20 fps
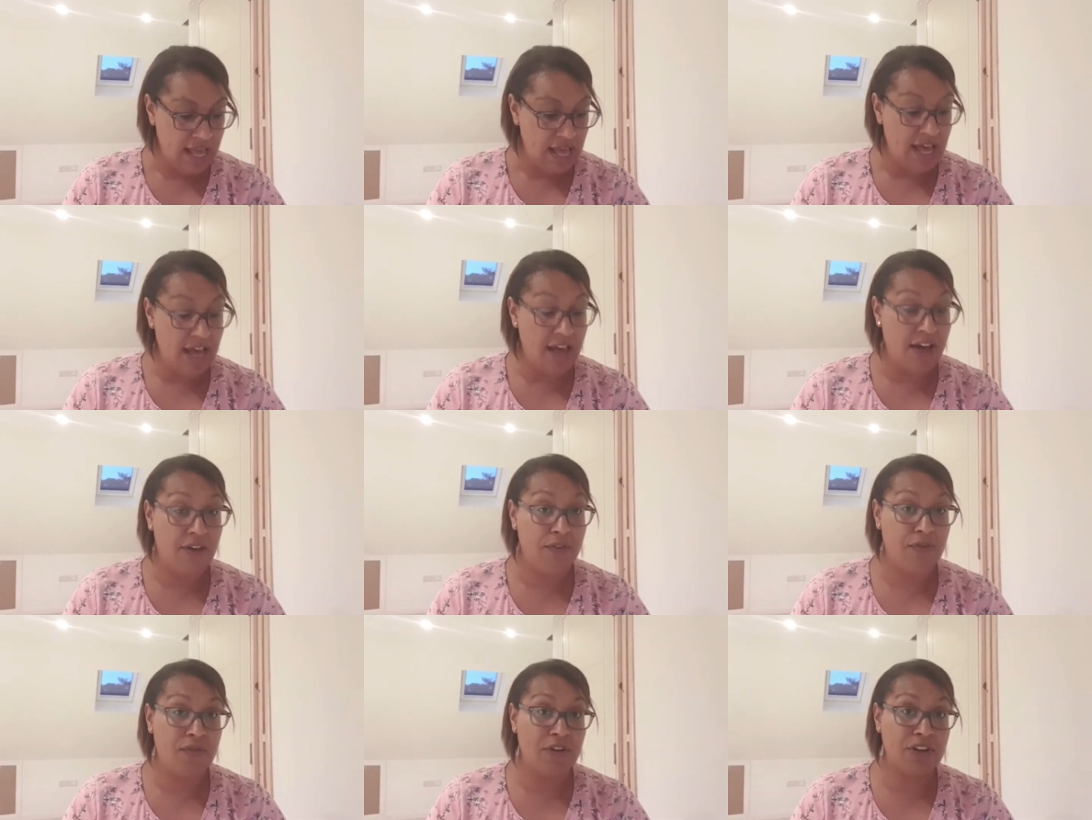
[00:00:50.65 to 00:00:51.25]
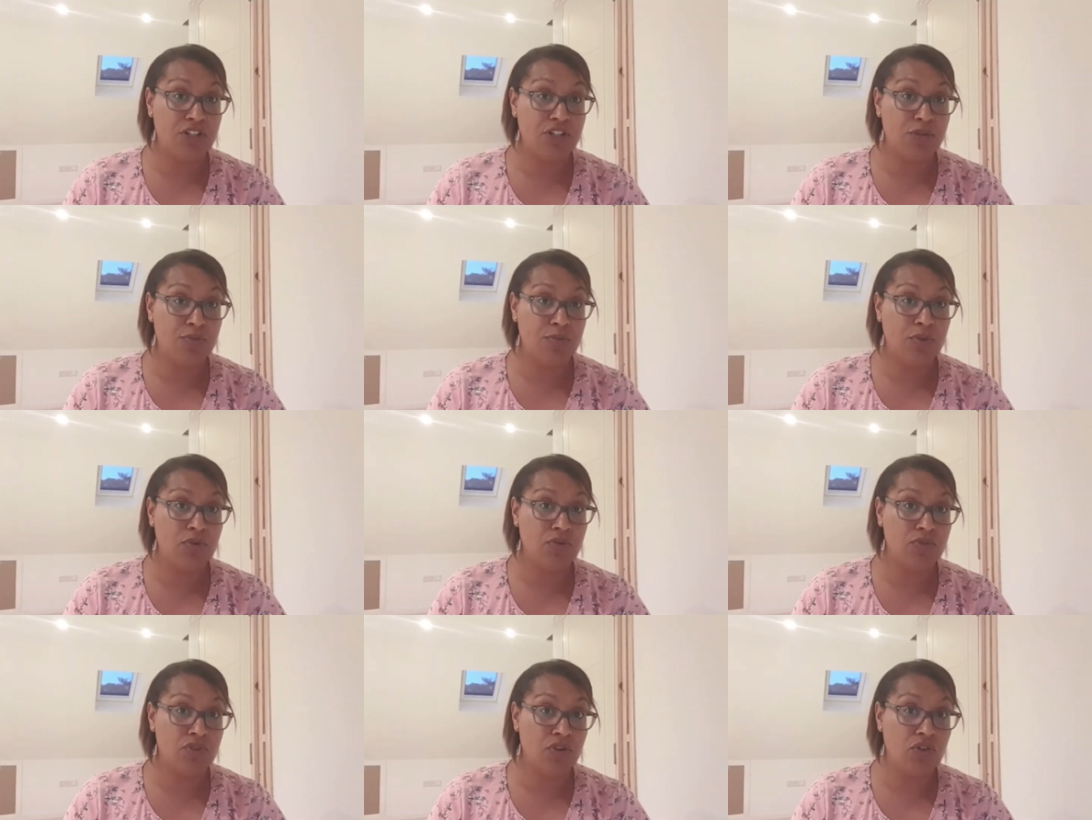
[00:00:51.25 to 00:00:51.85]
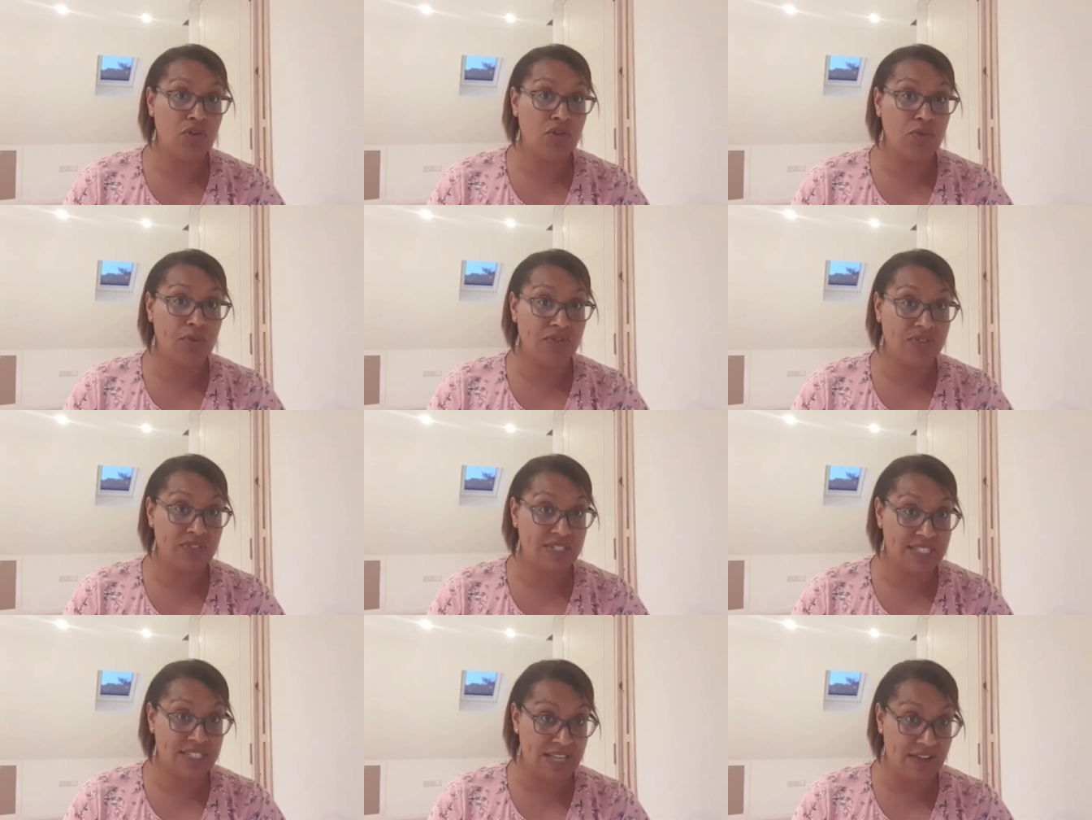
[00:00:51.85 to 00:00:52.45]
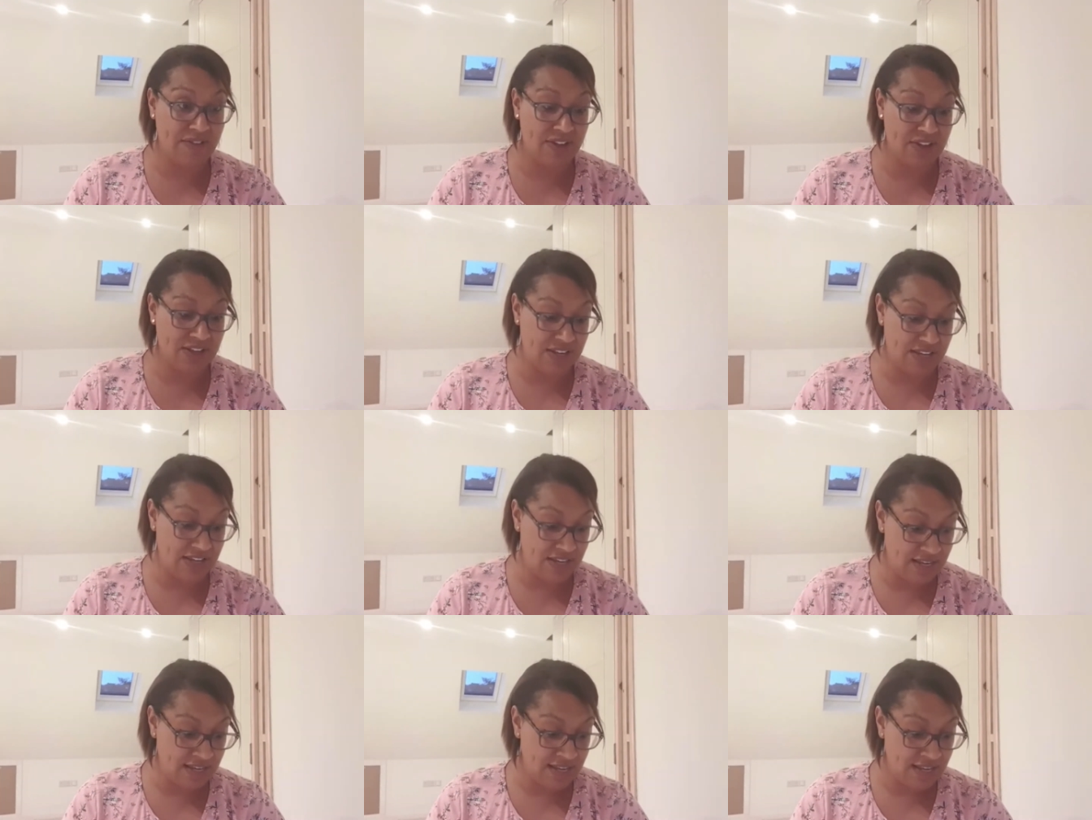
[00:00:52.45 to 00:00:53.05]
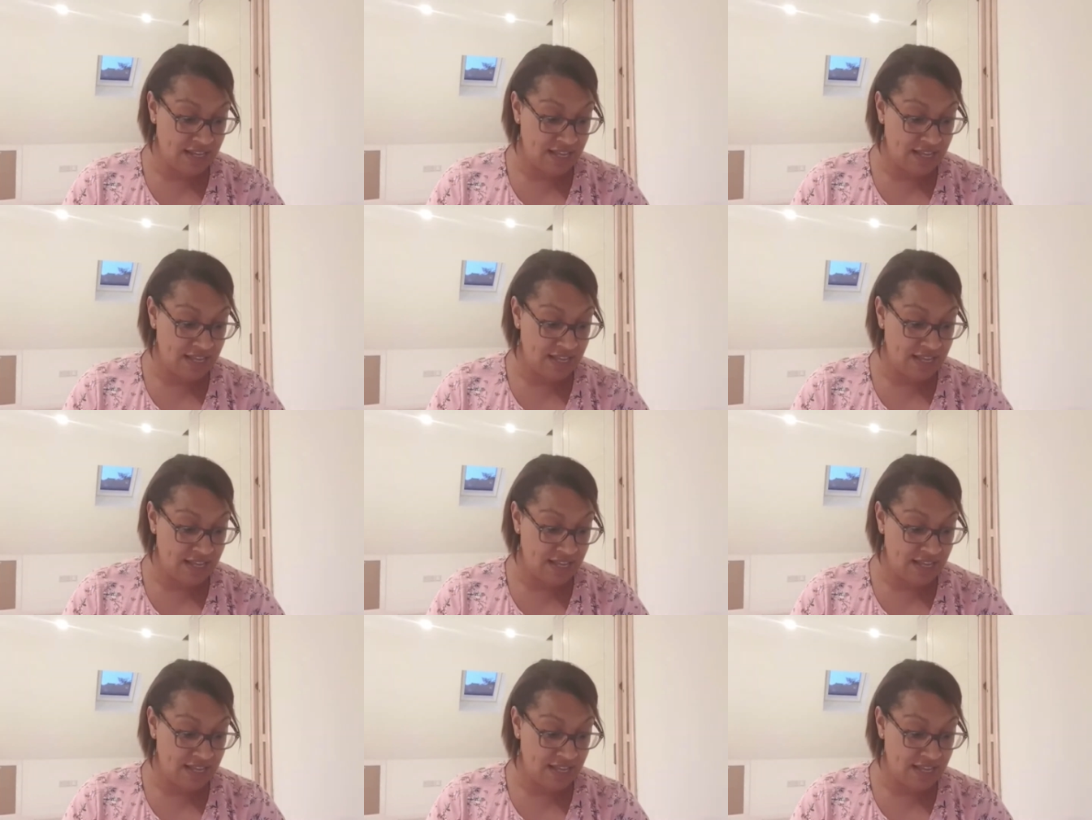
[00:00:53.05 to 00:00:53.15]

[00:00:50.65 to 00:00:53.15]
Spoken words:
A French bulldog with 7,